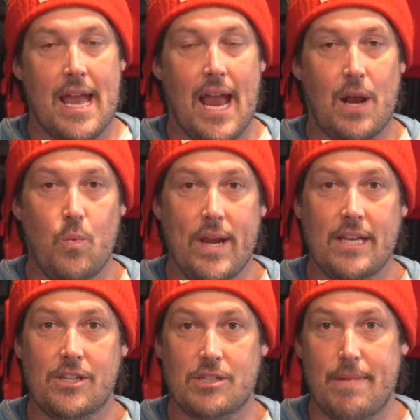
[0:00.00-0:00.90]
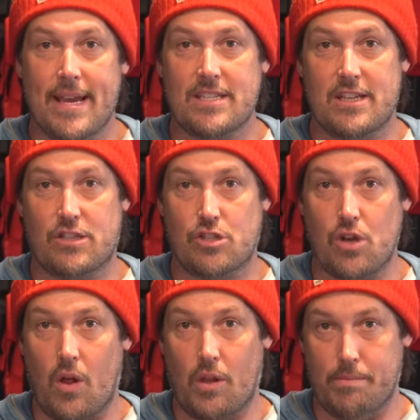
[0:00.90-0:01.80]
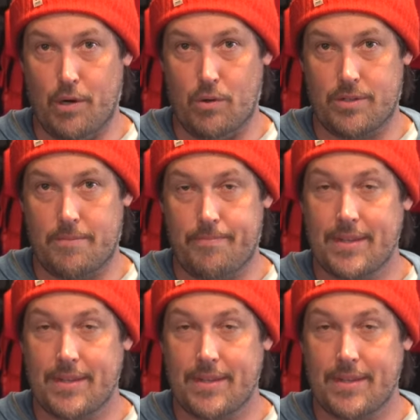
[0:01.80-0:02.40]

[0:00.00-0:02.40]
And Wing just makes a solid boat.